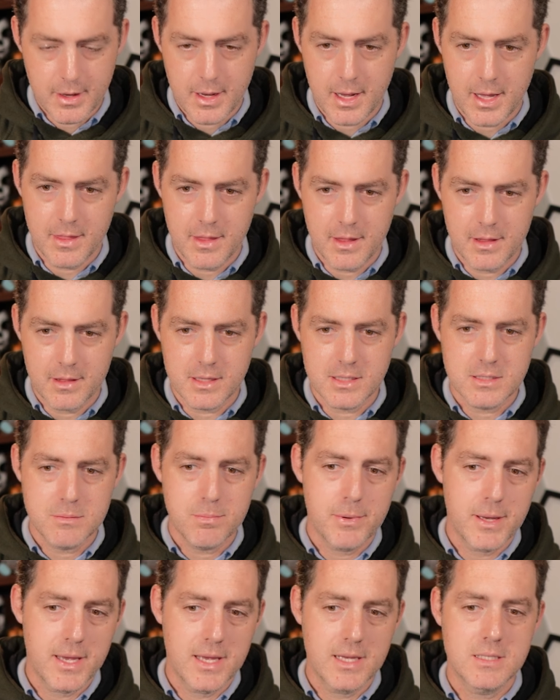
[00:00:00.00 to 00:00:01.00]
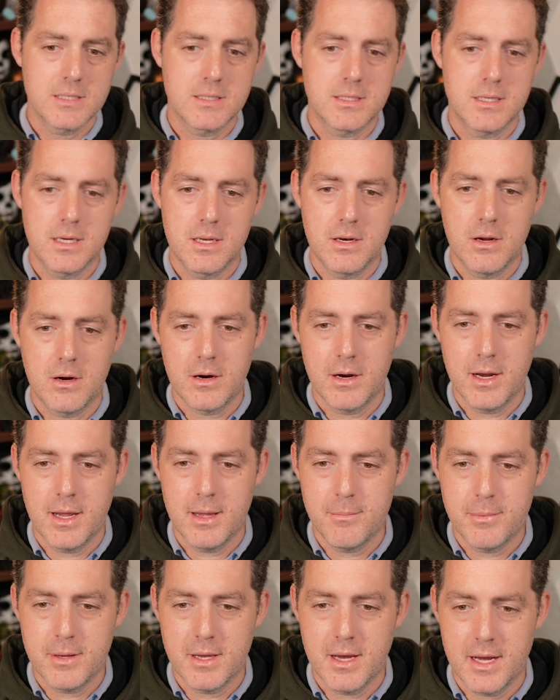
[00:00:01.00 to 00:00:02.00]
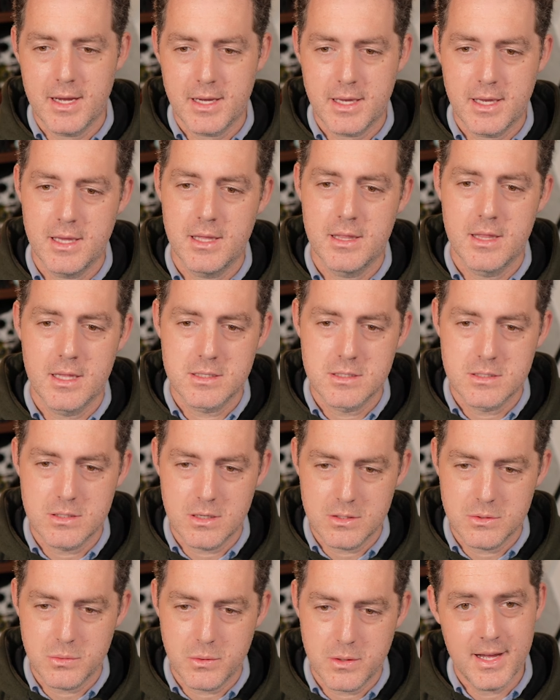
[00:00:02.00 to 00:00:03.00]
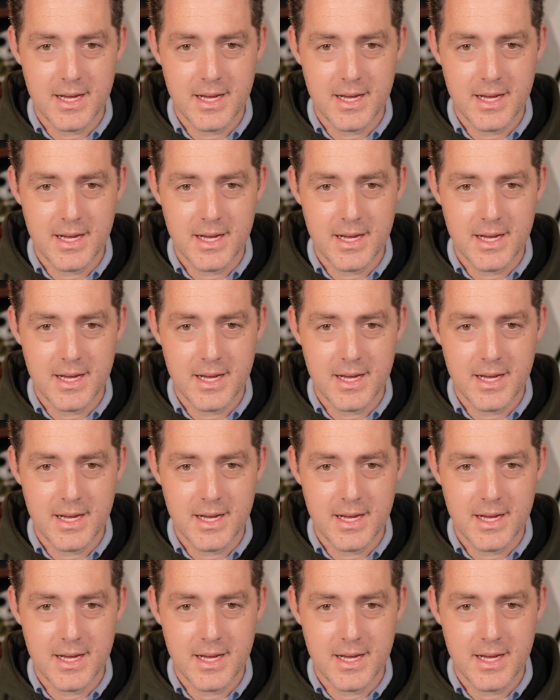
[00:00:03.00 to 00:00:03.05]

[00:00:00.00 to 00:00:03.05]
And then let's paste in our API key that starts with